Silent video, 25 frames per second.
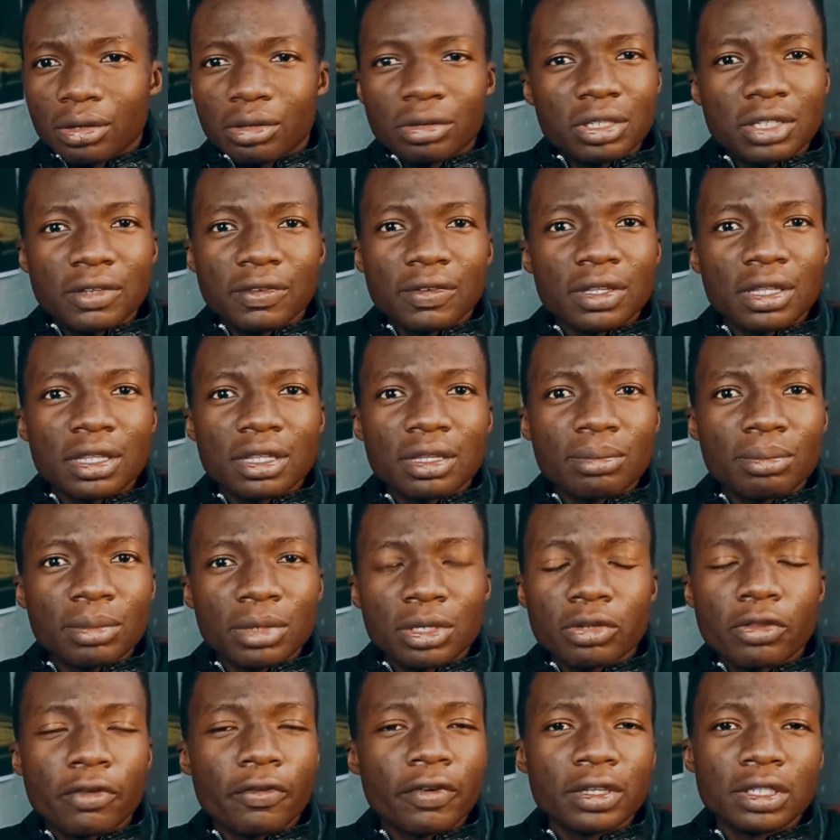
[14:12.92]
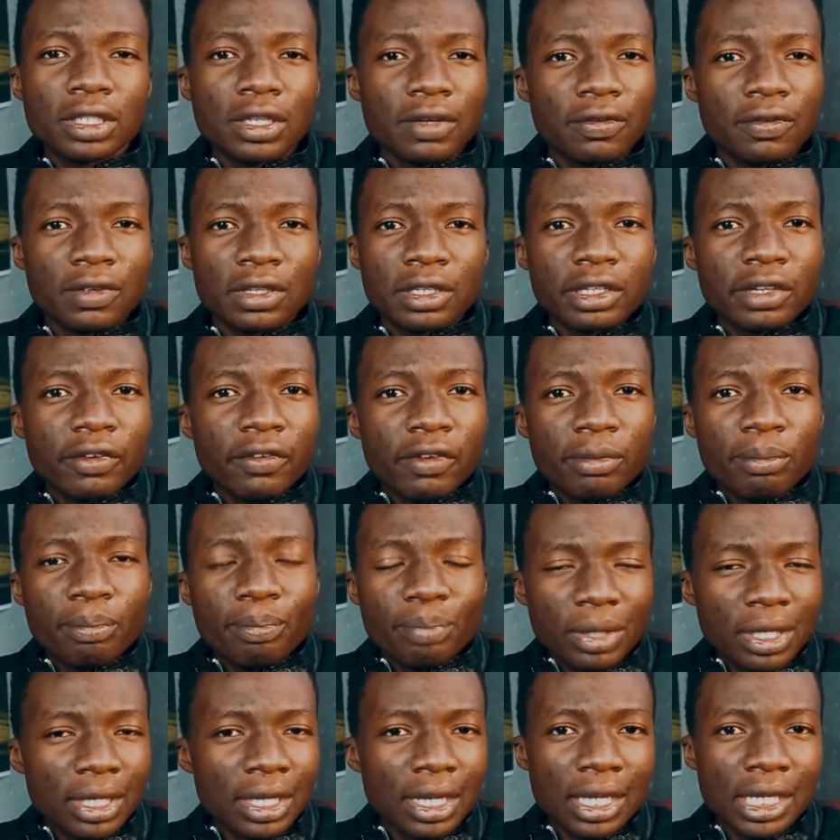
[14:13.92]
Not even in the mid fight, haven't even
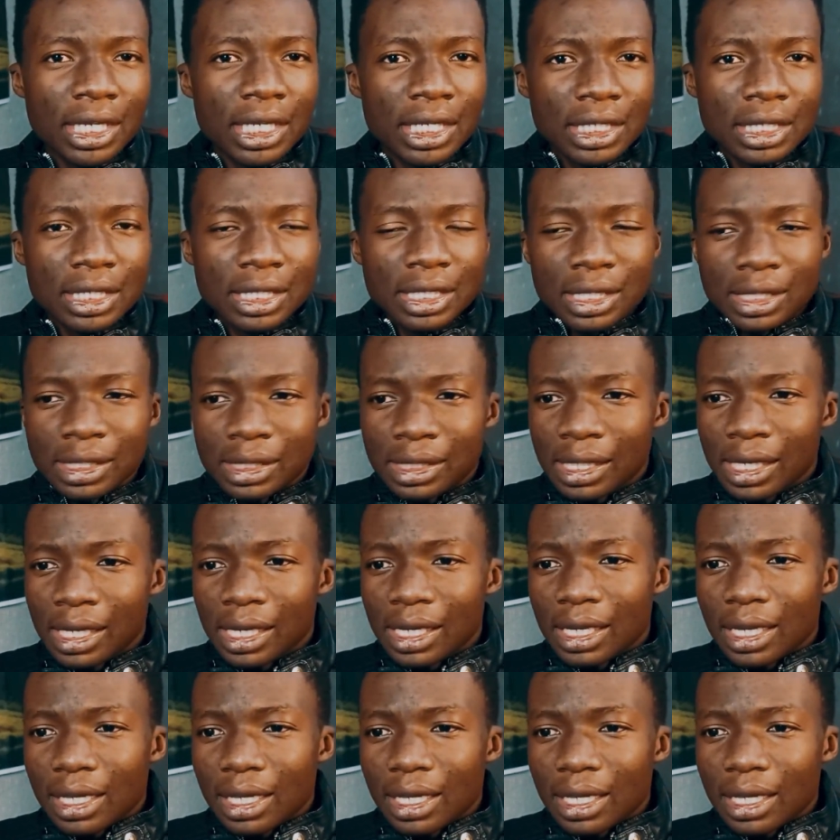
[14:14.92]
begin at least.